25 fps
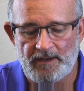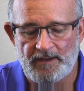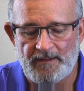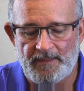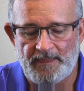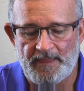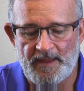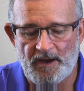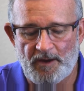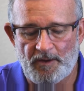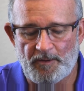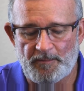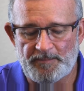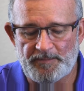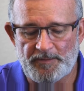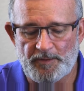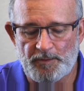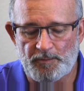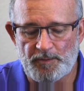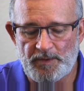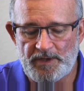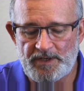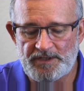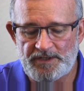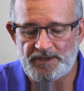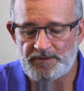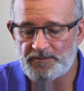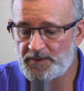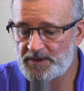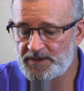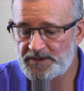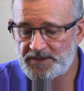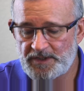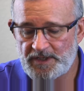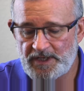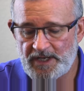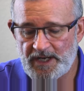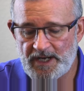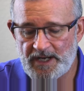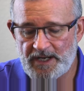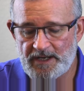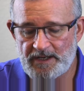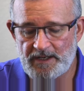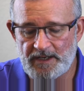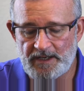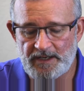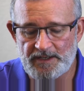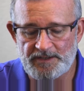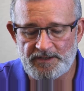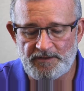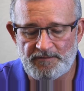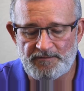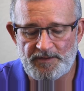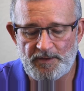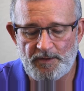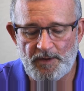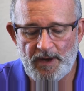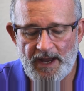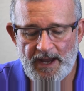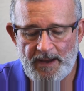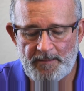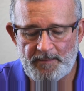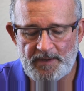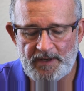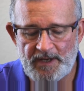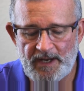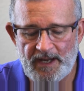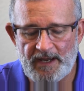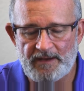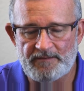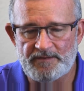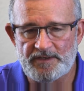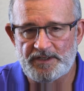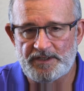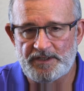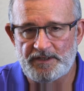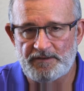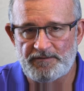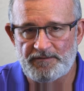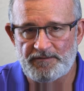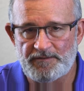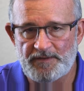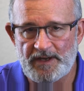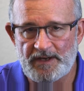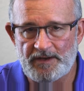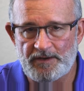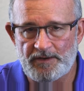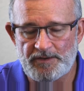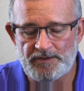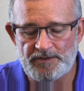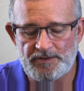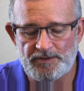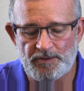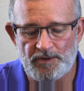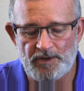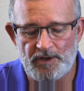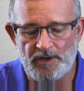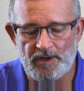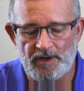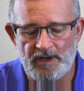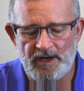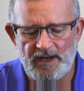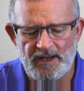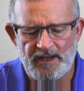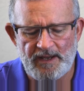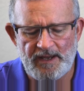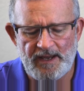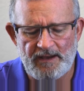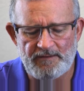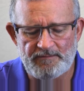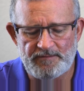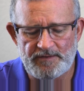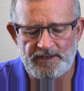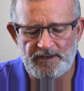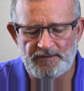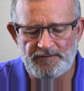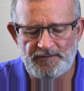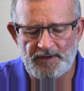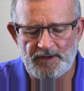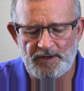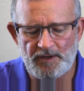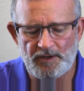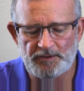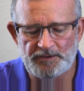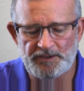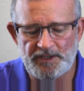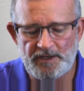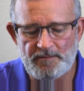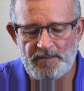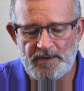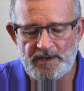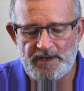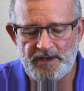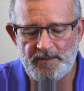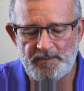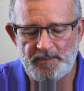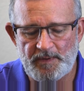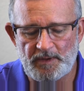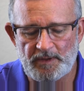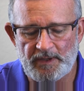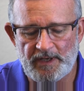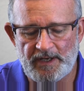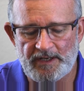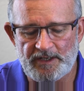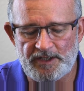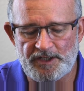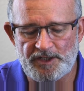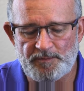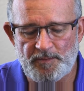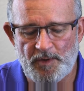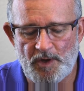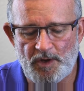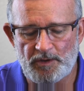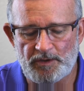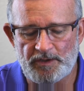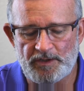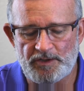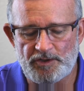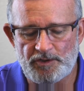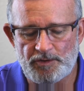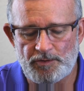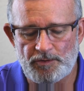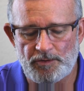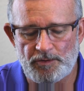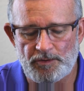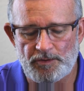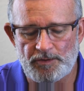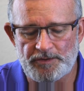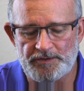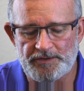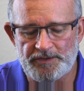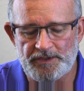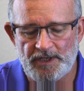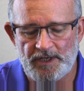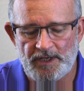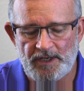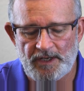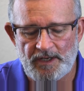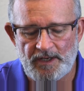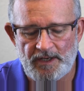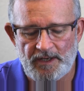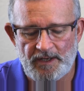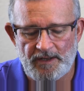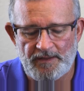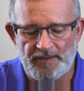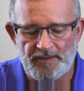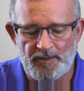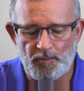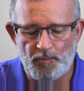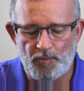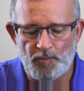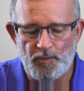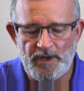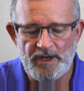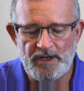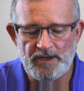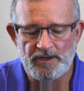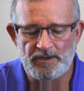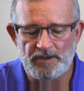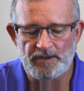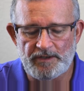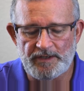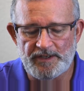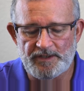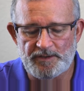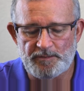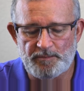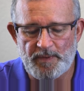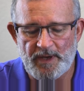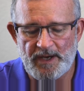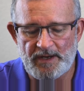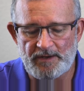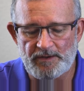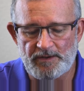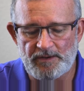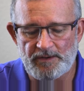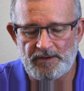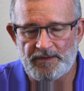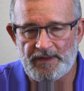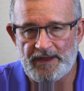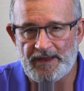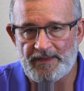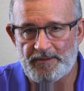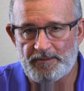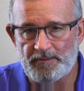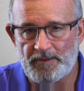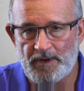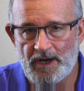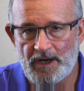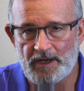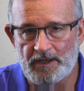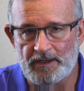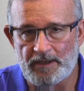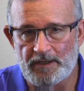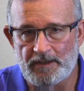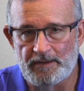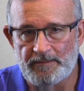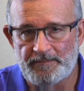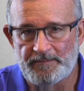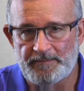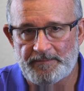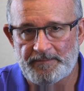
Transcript: Now, the reason, once again, is if you happen to have stiff fingers or have difficulty manipulating small controls, the wheel is better than the rocker.